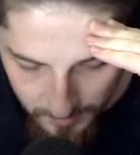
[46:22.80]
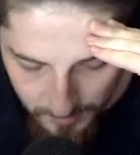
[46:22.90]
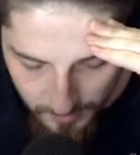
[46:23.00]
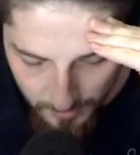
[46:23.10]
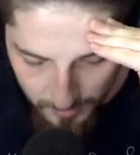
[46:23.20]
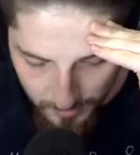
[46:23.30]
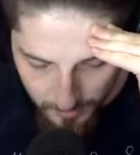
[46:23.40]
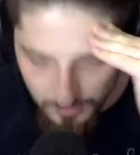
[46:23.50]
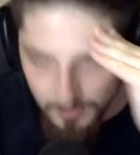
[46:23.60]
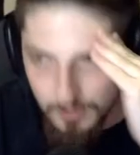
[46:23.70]

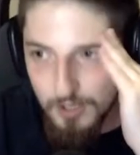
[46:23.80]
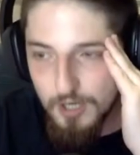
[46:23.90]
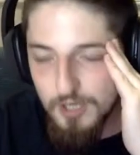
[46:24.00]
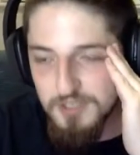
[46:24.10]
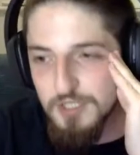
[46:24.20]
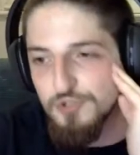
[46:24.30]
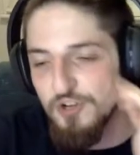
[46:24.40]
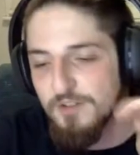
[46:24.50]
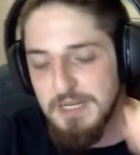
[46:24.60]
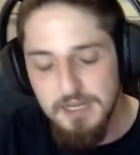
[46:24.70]
It's gonna
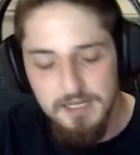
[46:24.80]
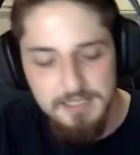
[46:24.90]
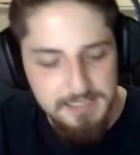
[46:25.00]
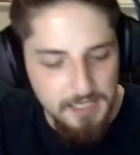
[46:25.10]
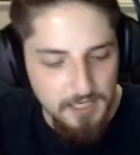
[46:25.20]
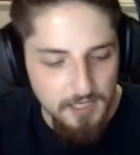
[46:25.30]
drive me nuts.